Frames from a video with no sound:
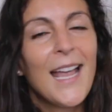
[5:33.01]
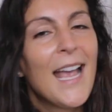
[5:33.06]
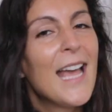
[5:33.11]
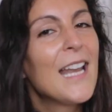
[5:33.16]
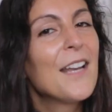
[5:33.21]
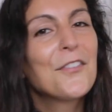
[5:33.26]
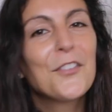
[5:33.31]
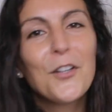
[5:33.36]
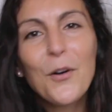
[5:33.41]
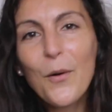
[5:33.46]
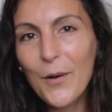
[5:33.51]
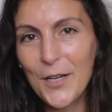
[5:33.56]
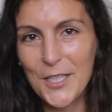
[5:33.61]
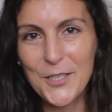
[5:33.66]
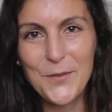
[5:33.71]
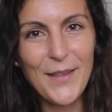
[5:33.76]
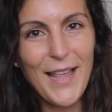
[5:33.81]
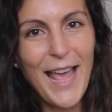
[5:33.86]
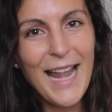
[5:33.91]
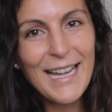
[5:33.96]
And of
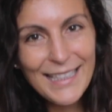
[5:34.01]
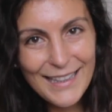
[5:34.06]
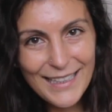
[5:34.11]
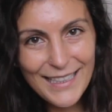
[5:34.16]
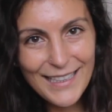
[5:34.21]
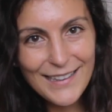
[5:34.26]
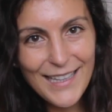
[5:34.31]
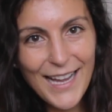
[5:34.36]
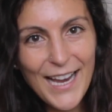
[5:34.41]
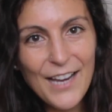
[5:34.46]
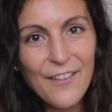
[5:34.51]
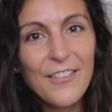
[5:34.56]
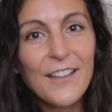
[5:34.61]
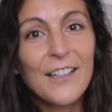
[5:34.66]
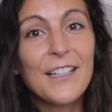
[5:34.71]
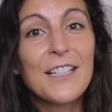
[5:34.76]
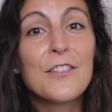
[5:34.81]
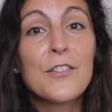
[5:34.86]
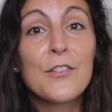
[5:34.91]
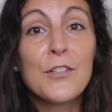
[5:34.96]
course, with anything in life,
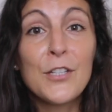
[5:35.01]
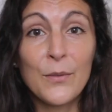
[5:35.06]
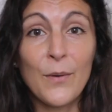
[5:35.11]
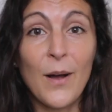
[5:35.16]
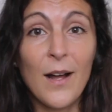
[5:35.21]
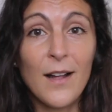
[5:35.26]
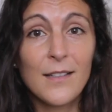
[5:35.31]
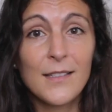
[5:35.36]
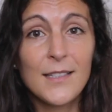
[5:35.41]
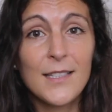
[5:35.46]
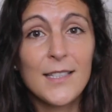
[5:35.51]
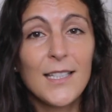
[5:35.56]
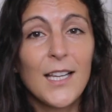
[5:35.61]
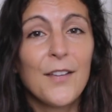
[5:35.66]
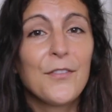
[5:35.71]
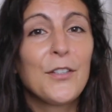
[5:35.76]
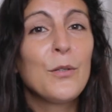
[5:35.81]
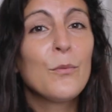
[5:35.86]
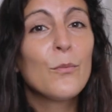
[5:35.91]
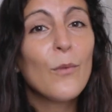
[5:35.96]
there is nuance.
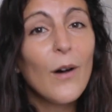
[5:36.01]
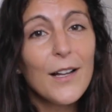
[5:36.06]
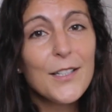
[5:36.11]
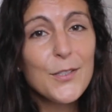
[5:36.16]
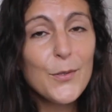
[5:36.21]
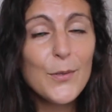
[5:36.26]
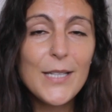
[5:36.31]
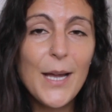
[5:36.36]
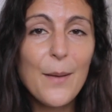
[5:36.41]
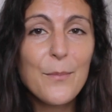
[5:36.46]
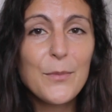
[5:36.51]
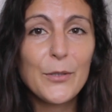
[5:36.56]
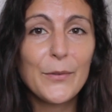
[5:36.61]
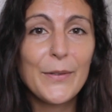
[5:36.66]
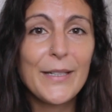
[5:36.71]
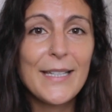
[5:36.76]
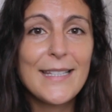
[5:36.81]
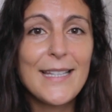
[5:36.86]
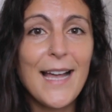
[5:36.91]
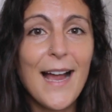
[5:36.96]
If you want to attempt to
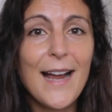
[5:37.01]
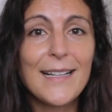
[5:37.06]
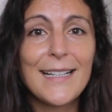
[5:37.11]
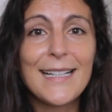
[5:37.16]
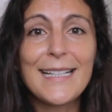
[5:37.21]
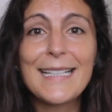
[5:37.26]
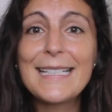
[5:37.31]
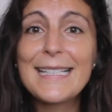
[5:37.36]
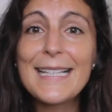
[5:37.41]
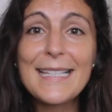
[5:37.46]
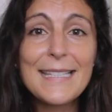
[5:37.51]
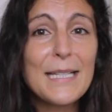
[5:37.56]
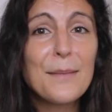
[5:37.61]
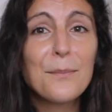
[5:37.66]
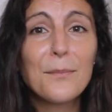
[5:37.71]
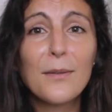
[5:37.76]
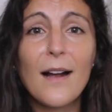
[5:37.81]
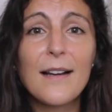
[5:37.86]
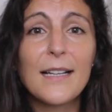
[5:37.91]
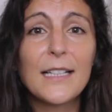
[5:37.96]
redesign an
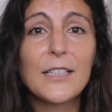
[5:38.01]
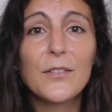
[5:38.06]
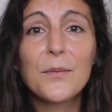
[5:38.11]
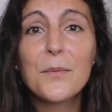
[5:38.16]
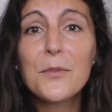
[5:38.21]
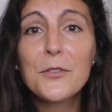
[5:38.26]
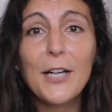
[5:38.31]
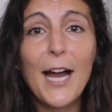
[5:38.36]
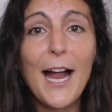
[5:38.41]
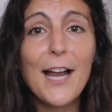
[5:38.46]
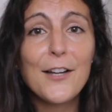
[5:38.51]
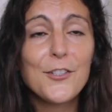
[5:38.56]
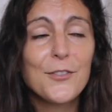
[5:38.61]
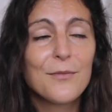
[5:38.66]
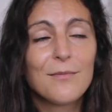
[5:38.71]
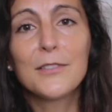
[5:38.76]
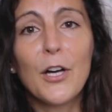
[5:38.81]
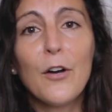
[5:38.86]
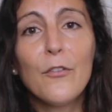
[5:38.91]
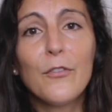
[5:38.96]
existing product from
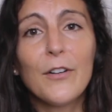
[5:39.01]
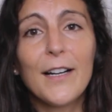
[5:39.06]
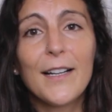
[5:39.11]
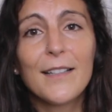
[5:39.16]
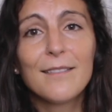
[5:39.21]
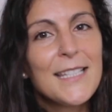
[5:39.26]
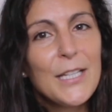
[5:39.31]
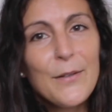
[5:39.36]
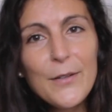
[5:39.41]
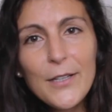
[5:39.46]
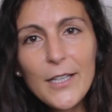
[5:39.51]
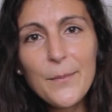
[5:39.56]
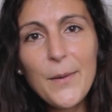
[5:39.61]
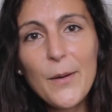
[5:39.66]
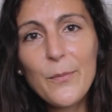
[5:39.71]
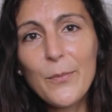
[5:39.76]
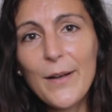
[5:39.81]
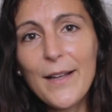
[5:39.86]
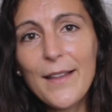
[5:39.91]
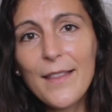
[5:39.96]
scratch, go for it. See what you come
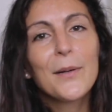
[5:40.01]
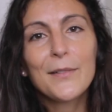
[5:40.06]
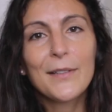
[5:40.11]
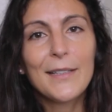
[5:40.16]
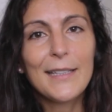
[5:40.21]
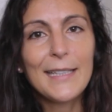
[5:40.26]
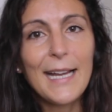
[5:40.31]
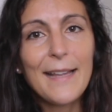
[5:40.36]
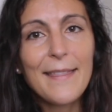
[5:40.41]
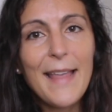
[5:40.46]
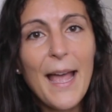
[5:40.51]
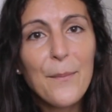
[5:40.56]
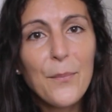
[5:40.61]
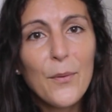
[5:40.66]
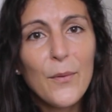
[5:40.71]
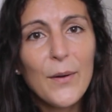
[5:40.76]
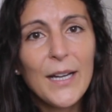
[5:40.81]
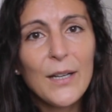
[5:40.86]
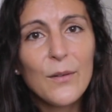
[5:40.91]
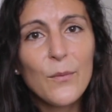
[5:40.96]
up with. But really, at that
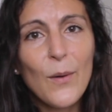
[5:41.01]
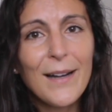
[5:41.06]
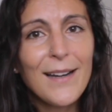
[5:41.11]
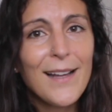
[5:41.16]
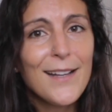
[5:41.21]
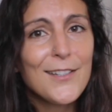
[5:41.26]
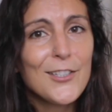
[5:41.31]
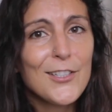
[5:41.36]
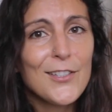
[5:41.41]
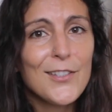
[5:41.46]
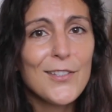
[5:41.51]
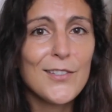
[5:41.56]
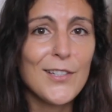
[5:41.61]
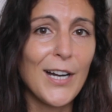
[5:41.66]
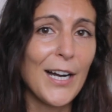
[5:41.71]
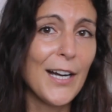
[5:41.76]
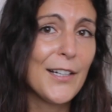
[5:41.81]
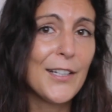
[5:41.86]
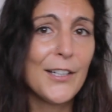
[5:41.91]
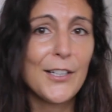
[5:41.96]
point, why not just
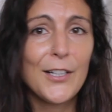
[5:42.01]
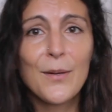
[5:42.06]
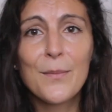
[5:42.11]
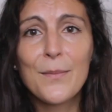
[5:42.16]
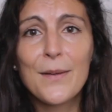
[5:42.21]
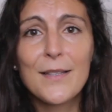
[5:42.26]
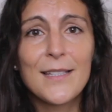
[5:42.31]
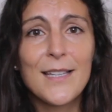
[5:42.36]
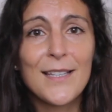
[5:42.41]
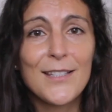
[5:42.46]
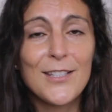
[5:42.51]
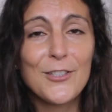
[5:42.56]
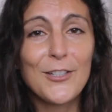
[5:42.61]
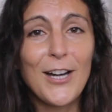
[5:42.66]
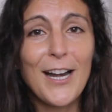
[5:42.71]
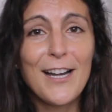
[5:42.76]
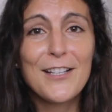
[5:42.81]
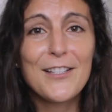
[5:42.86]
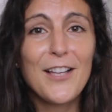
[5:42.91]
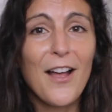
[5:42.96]
start your own business and
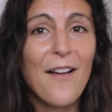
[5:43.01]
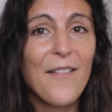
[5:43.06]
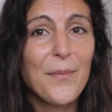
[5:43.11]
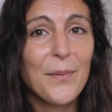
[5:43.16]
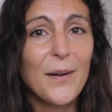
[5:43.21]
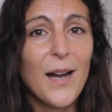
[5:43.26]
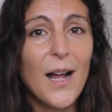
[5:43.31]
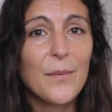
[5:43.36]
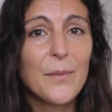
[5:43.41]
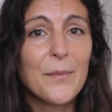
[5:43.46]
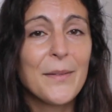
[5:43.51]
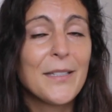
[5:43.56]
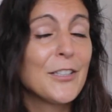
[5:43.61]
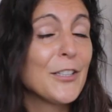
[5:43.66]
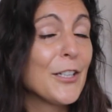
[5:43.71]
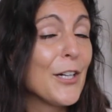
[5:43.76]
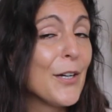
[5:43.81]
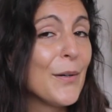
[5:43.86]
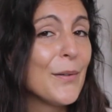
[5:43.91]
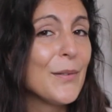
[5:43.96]
try to solve the problem in
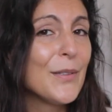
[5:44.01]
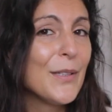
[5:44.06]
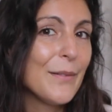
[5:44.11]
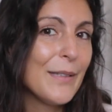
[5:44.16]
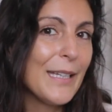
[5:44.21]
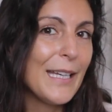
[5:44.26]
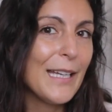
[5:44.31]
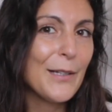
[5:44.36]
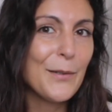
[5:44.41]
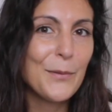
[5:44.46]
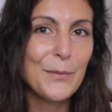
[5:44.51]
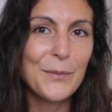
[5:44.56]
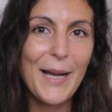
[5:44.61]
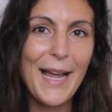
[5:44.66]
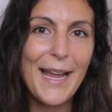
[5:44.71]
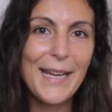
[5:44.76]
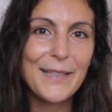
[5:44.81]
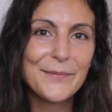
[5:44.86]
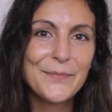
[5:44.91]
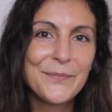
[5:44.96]
your own unique
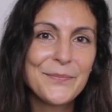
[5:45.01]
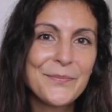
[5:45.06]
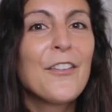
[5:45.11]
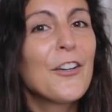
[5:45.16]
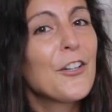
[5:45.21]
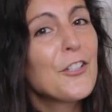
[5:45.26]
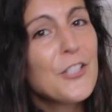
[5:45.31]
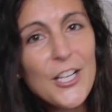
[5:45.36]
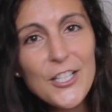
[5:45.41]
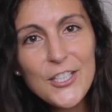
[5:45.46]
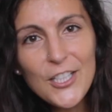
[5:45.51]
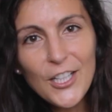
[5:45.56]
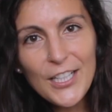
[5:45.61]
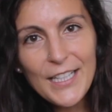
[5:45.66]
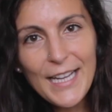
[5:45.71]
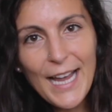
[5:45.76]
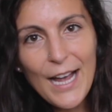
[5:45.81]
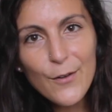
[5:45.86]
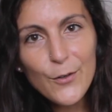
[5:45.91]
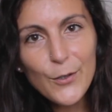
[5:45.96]
way? If you're just
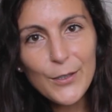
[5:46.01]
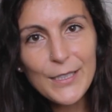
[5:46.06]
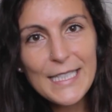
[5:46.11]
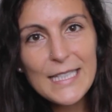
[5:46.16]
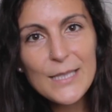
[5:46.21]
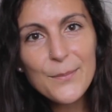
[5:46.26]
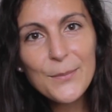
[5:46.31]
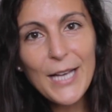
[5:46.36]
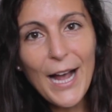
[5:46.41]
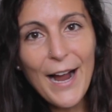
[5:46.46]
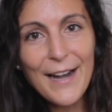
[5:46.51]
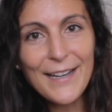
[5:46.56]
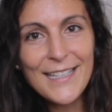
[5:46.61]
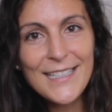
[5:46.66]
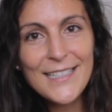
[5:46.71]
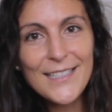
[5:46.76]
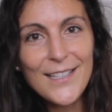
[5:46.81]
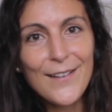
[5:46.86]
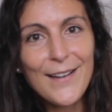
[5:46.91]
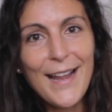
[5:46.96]
starting out or need some
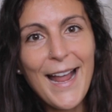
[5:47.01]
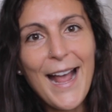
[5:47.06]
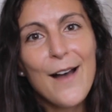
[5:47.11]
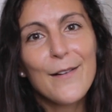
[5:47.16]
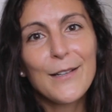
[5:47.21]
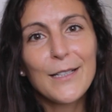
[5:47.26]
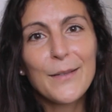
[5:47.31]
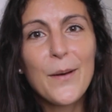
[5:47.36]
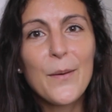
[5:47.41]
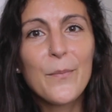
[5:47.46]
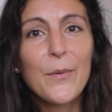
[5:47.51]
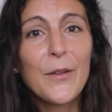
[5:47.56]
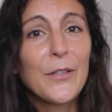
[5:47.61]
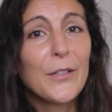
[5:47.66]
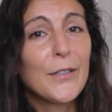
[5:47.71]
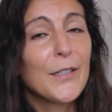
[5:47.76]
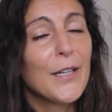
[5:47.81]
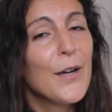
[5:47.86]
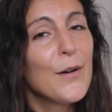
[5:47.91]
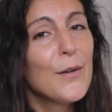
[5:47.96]
guidance on how to come up with
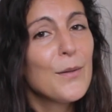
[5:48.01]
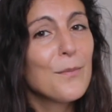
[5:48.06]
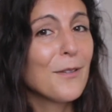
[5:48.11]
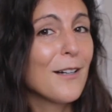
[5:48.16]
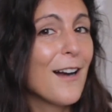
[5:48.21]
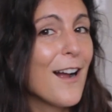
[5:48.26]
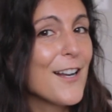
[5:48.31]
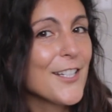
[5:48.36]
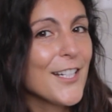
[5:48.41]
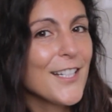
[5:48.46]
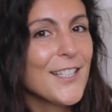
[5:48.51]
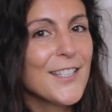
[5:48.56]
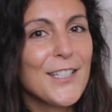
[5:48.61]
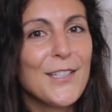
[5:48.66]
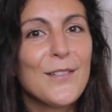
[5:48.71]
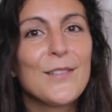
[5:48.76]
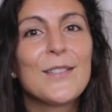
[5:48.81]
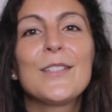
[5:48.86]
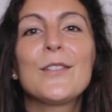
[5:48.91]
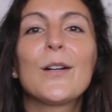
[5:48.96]
your own projects to
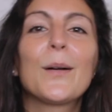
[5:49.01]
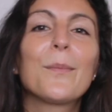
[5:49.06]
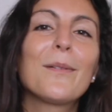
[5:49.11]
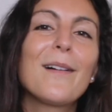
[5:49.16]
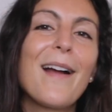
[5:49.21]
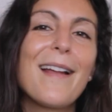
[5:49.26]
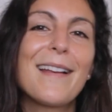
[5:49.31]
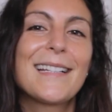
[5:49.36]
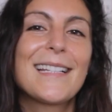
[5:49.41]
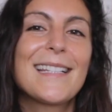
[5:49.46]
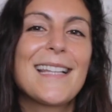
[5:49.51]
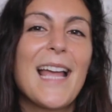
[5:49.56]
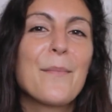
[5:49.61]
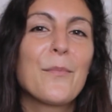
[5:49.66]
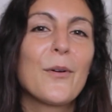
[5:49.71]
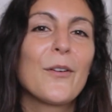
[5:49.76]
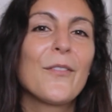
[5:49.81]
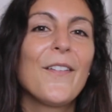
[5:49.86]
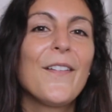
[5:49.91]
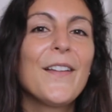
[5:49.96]
use in your product design
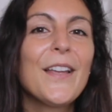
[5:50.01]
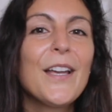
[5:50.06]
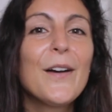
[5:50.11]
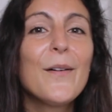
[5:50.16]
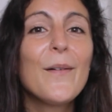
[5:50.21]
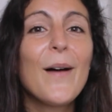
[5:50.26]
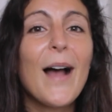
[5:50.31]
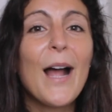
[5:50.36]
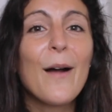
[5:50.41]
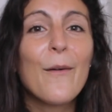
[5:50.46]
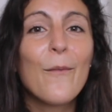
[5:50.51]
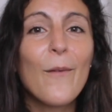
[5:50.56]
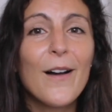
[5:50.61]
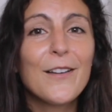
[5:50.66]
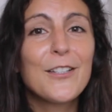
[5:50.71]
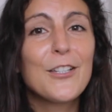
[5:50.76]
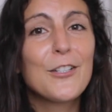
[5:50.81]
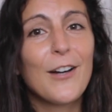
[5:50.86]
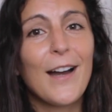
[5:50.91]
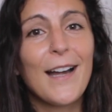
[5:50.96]
portfolio, I
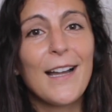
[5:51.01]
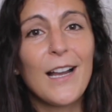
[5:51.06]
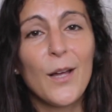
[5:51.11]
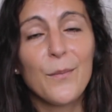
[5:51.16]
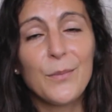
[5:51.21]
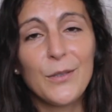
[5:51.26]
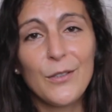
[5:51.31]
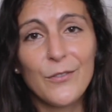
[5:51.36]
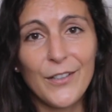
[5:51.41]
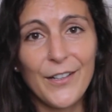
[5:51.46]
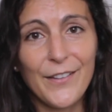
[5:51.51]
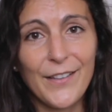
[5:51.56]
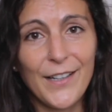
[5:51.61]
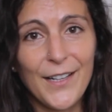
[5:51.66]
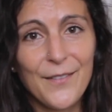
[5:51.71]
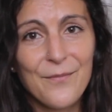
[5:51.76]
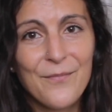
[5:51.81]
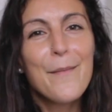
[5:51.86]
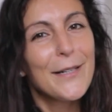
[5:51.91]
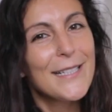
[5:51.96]
want to try and help you
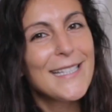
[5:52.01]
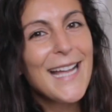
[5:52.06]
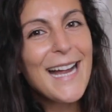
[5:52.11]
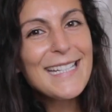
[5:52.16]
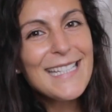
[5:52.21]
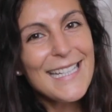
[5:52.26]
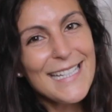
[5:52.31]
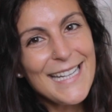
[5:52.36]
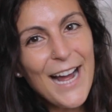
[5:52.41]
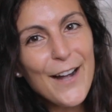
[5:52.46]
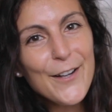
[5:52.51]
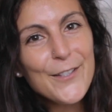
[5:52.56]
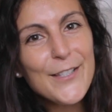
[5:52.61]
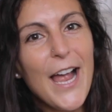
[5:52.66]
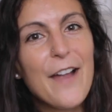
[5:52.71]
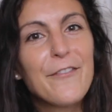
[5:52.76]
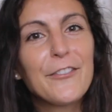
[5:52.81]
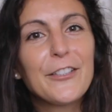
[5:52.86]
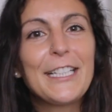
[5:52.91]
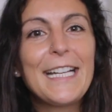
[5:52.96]
further. I'm excited to announce
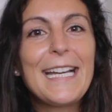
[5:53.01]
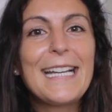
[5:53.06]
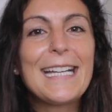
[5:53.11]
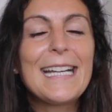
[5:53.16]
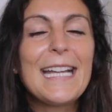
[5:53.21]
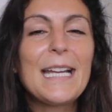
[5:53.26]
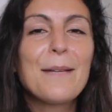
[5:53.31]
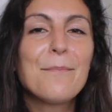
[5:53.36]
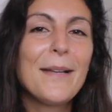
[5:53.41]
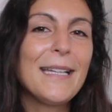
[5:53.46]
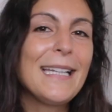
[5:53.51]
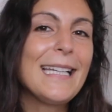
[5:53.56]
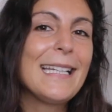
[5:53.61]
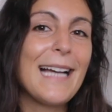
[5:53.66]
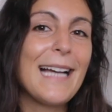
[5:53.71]
I've created a mini